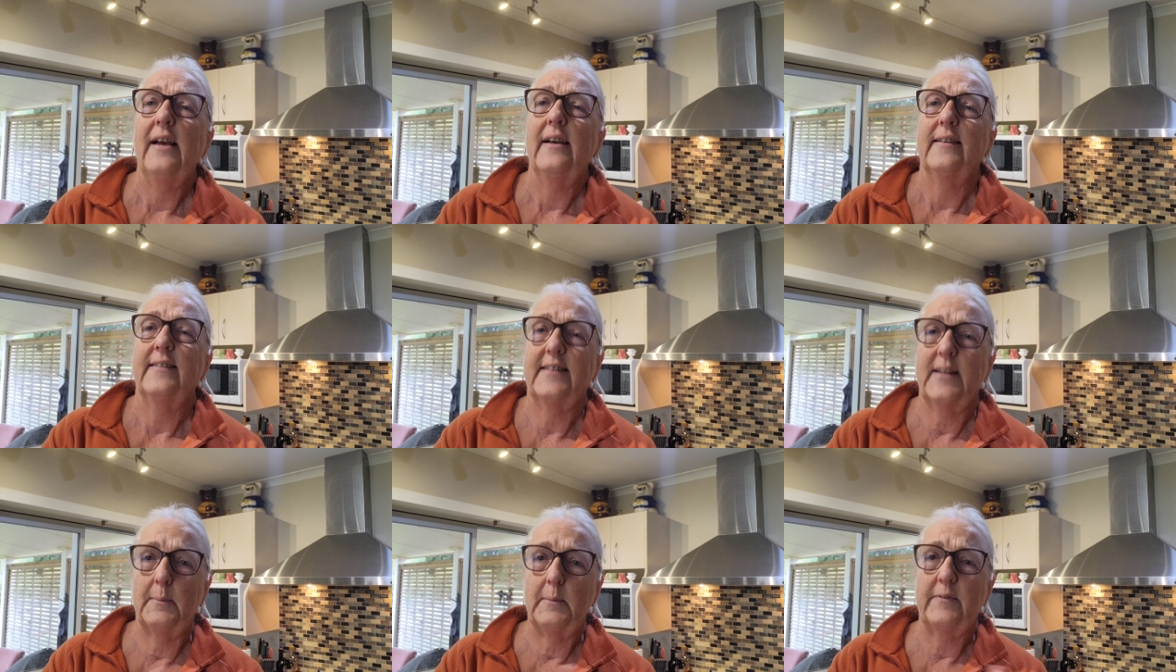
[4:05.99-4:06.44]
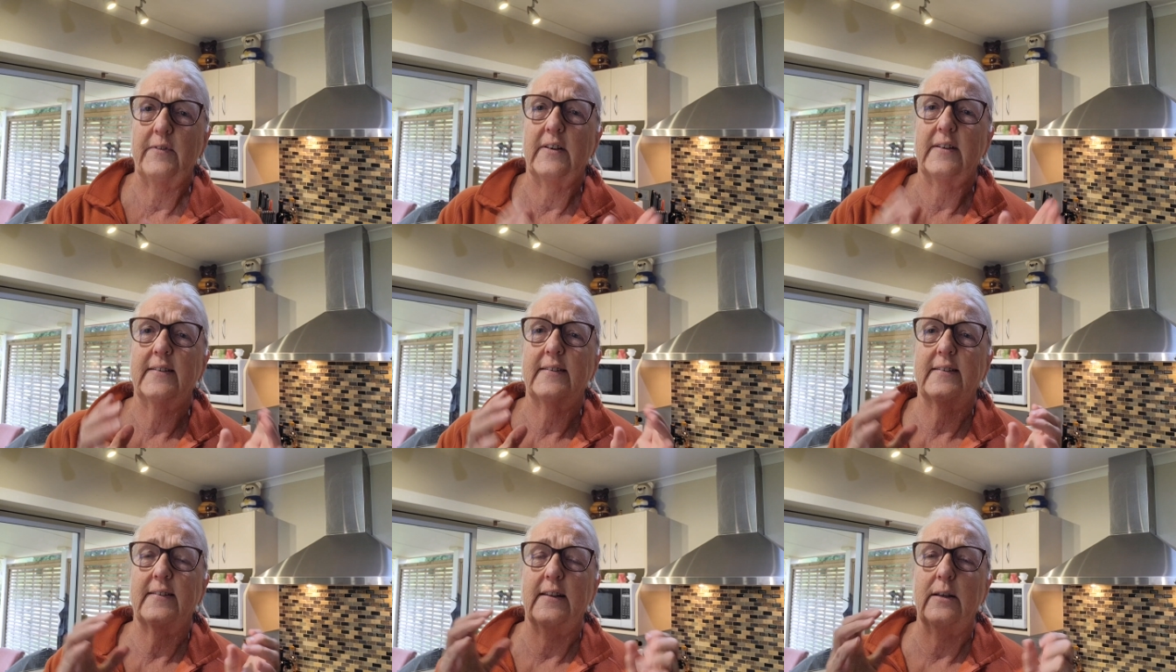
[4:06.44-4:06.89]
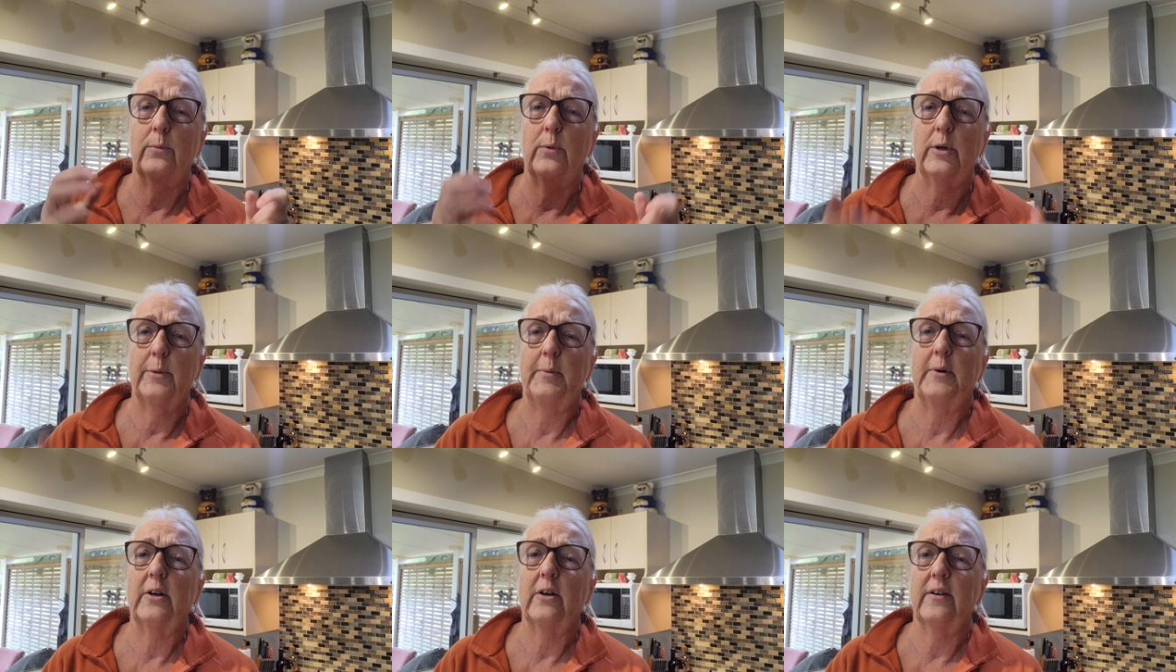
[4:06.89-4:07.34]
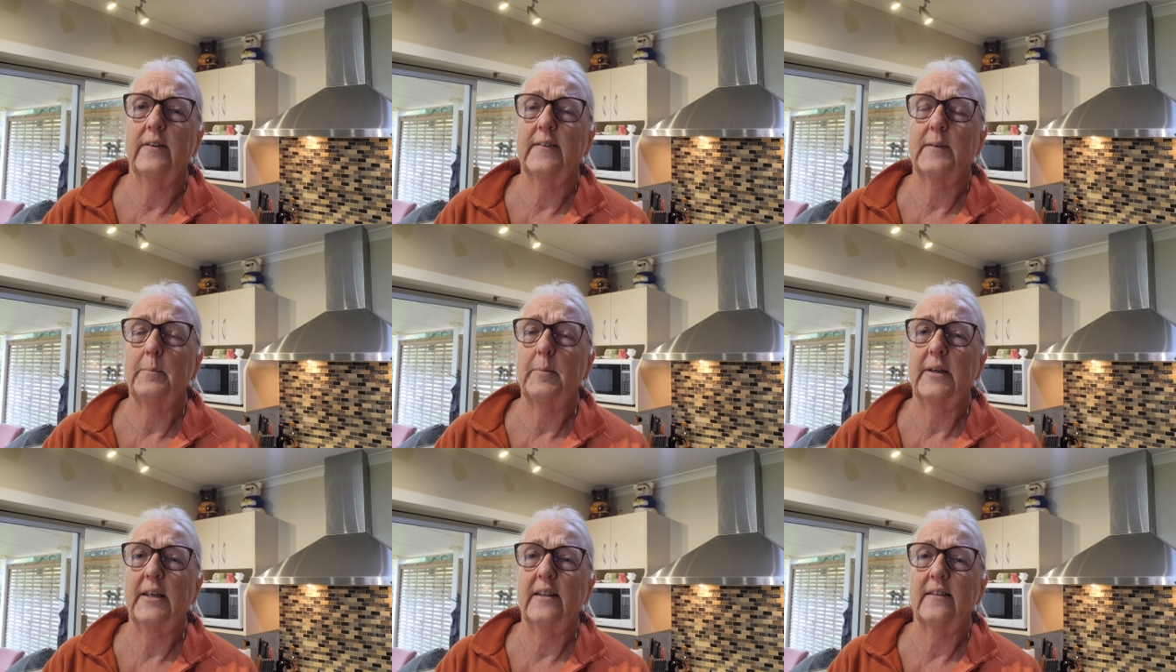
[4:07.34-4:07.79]
Some of us, their wheelbarrows are
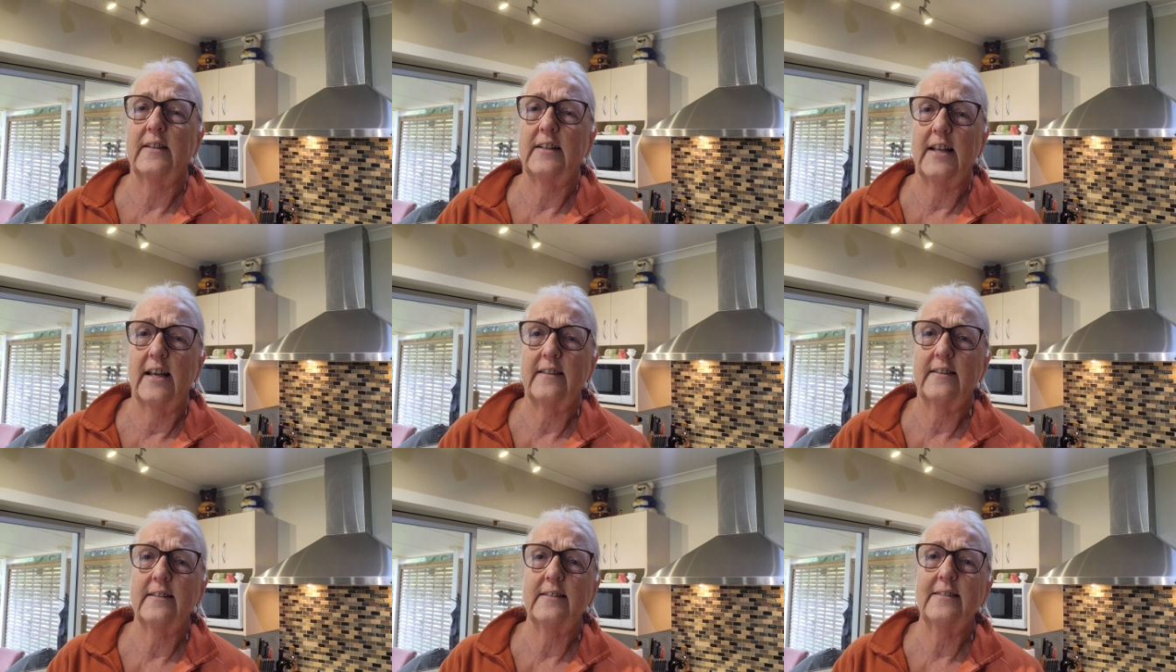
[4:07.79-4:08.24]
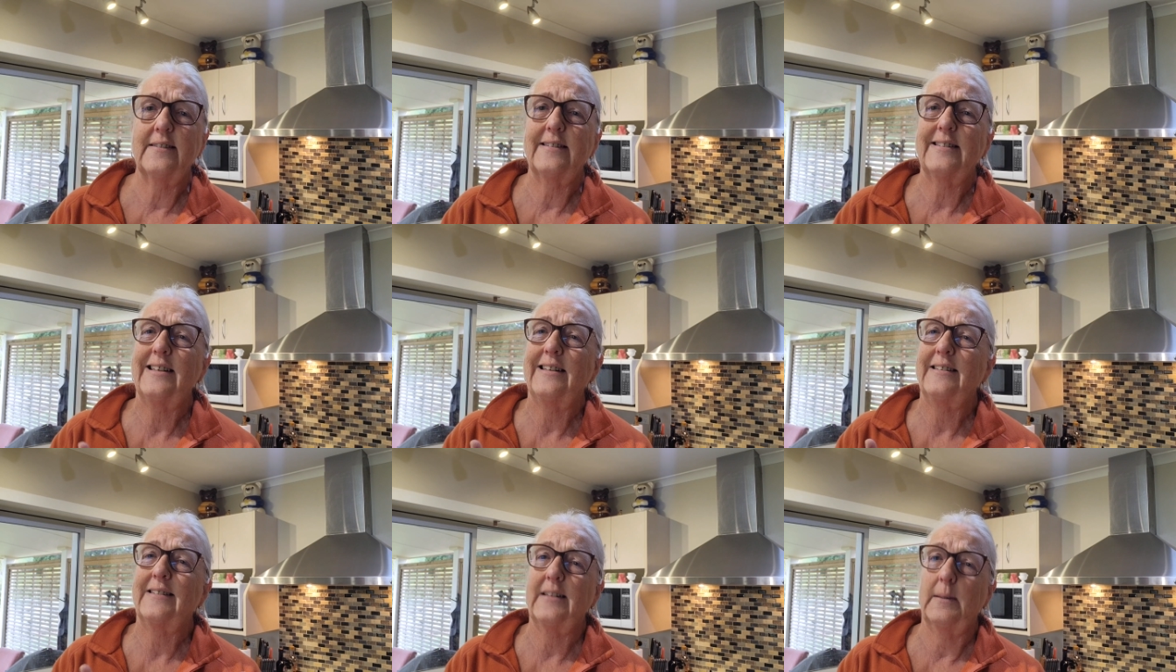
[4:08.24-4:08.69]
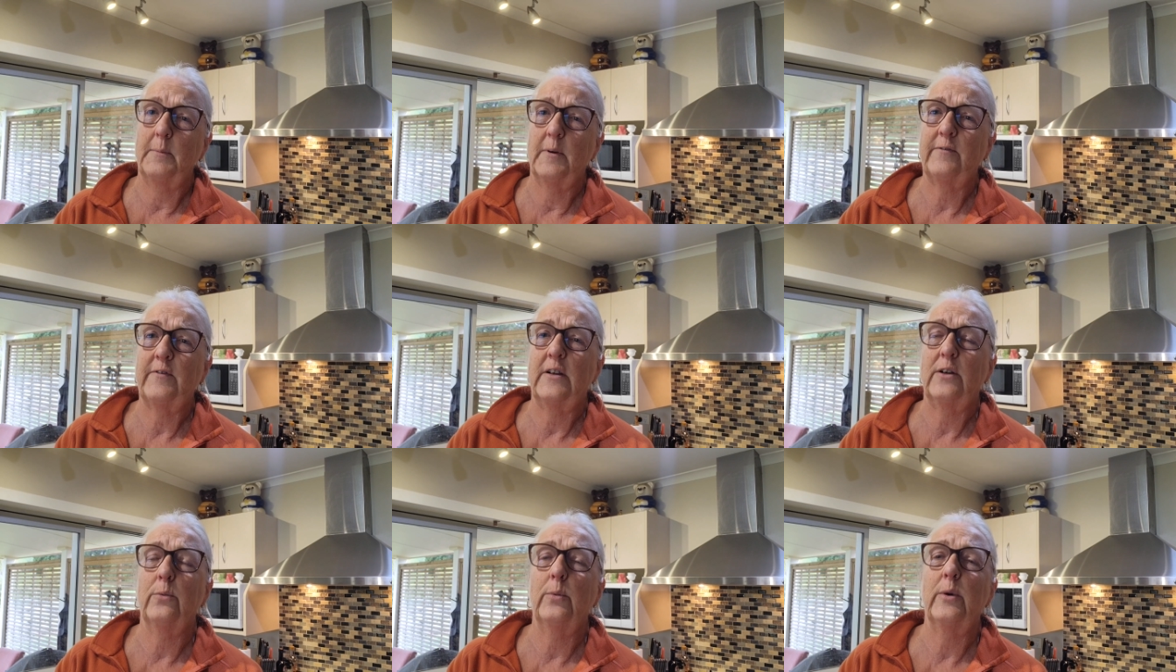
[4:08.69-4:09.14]
bigger than others. Some of our